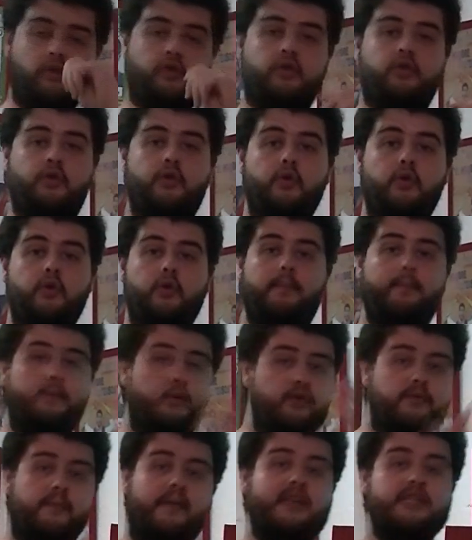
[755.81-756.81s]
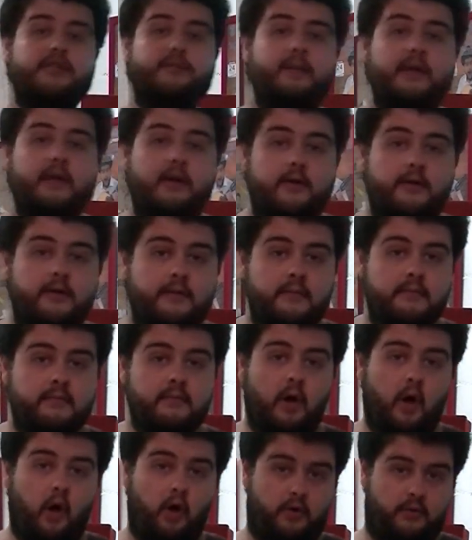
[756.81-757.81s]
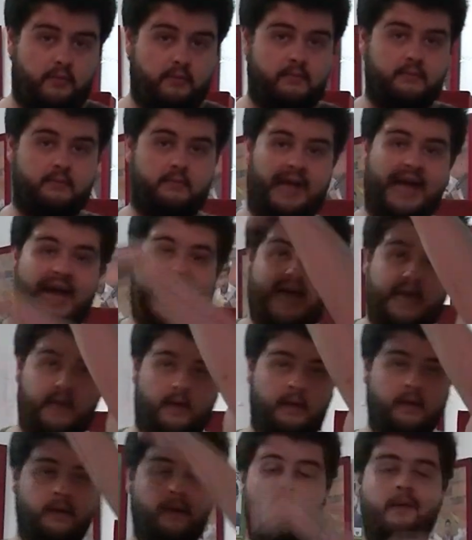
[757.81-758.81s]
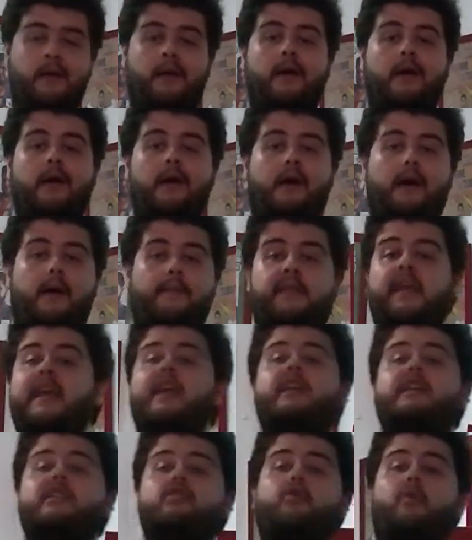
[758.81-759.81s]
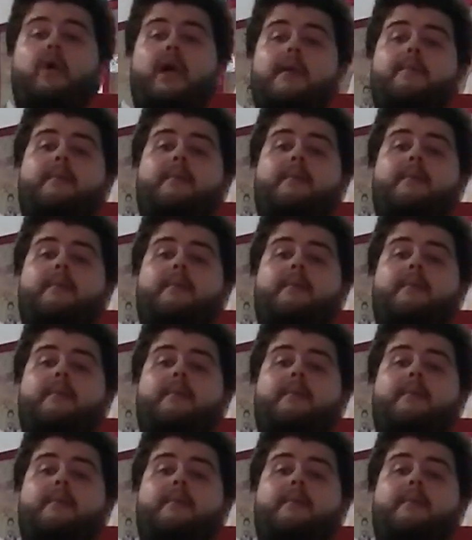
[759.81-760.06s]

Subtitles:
to put my speaker on high. And it is great